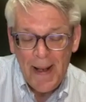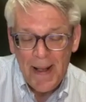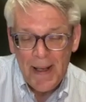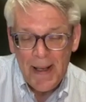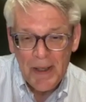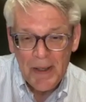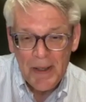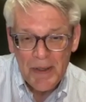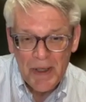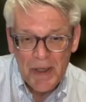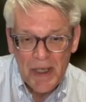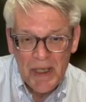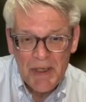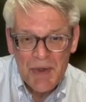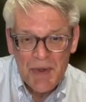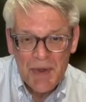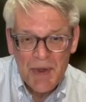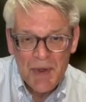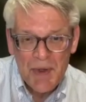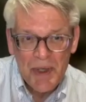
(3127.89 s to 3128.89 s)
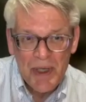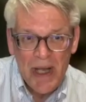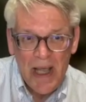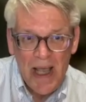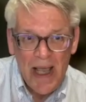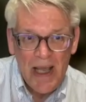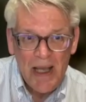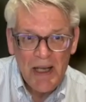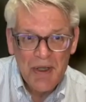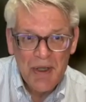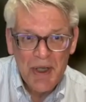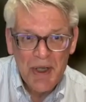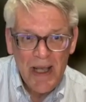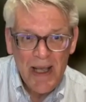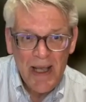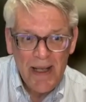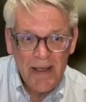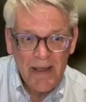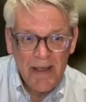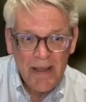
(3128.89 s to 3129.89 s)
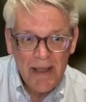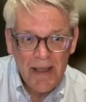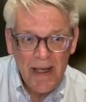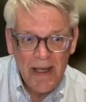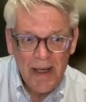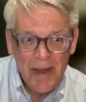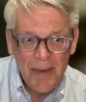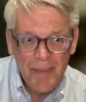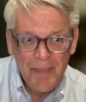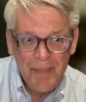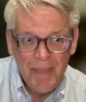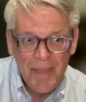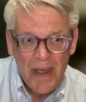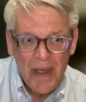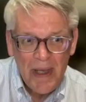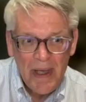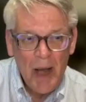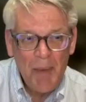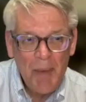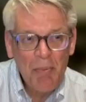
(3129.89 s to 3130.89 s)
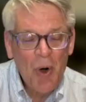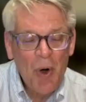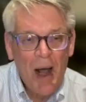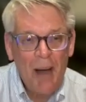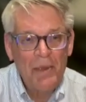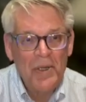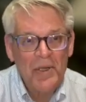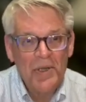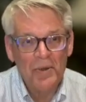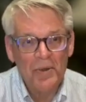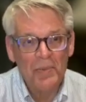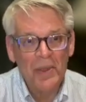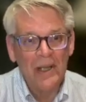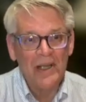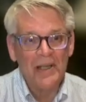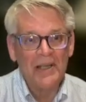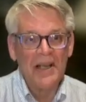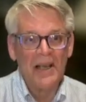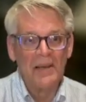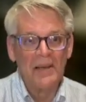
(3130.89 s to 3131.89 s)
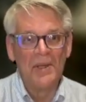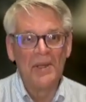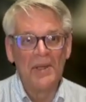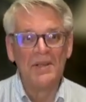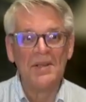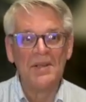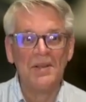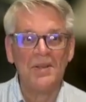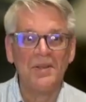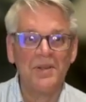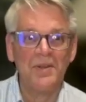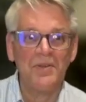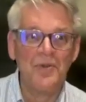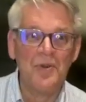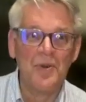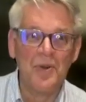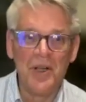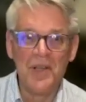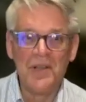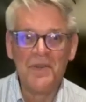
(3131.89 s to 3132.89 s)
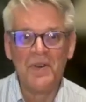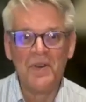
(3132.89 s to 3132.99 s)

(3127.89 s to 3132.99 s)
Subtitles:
You get to a certain age, and I promise you, by the time you get to your 40s,